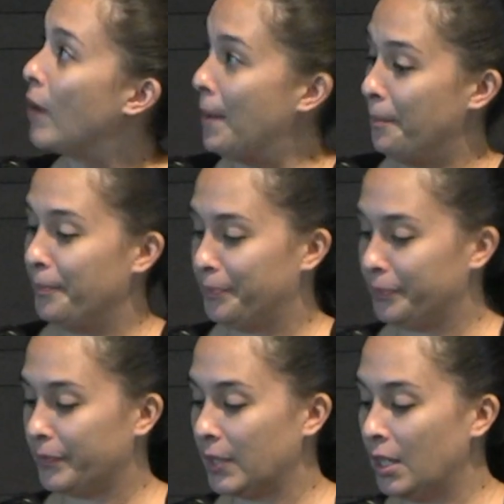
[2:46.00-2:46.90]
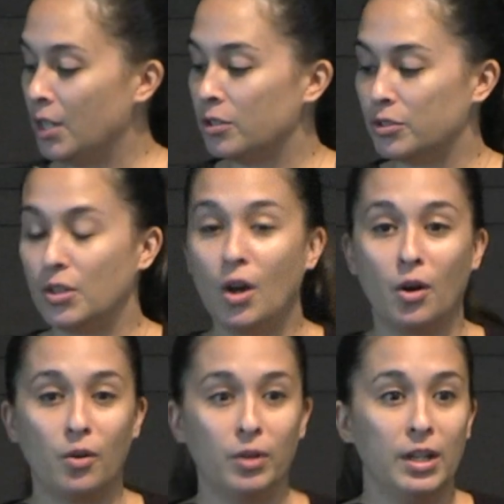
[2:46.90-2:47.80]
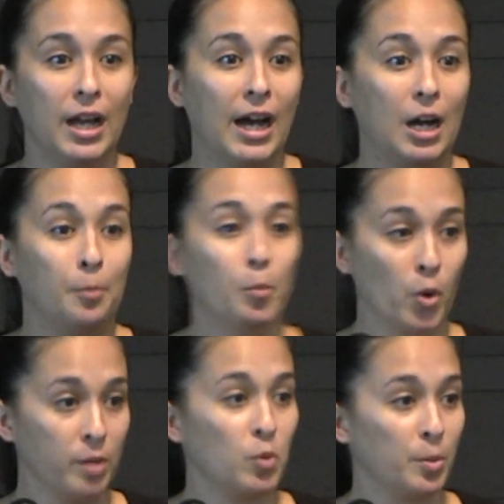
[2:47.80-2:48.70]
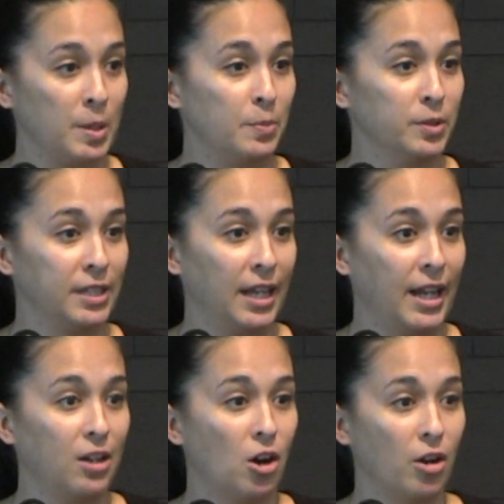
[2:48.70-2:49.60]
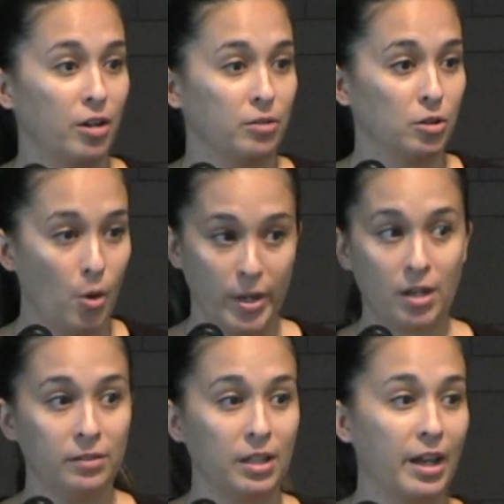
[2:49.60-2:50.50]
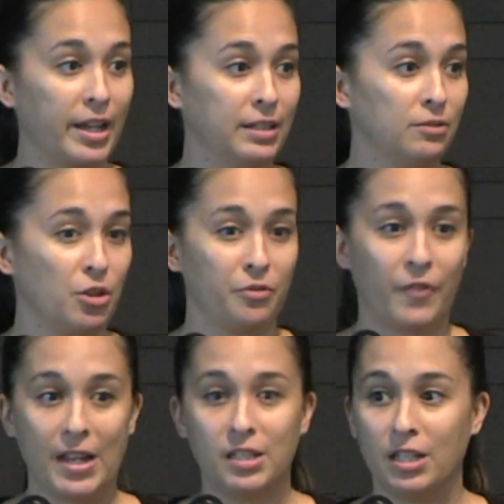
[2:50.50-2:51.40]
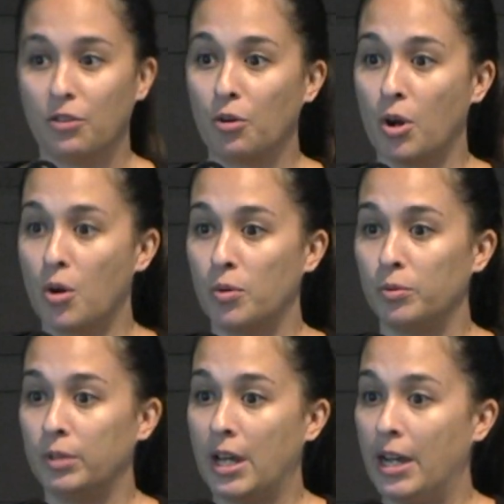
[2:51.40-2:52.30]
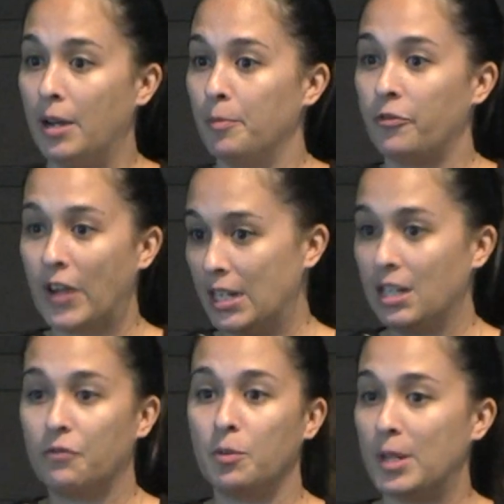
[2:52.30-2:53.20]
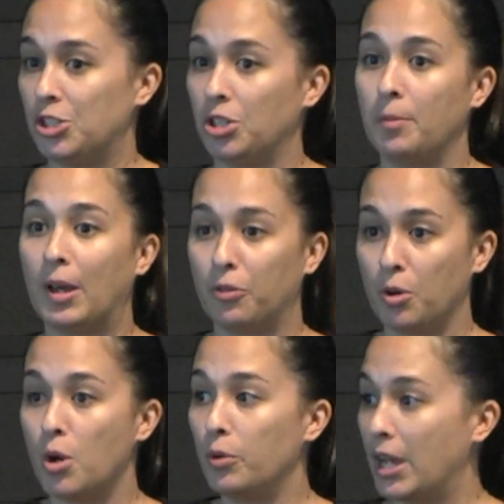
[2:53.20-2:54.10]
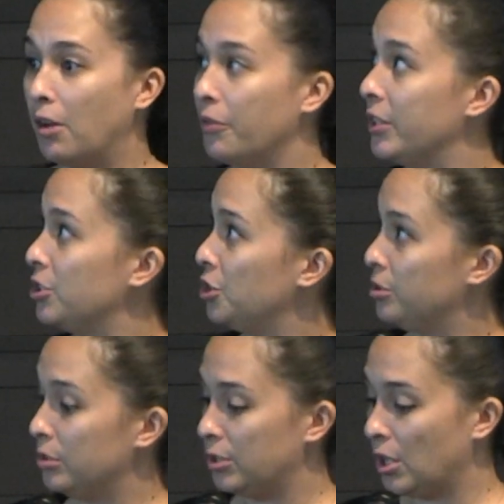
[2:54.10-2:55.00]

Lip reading: Okay. So more and more people today are going online. They're finding their own, finding information about their own health issues.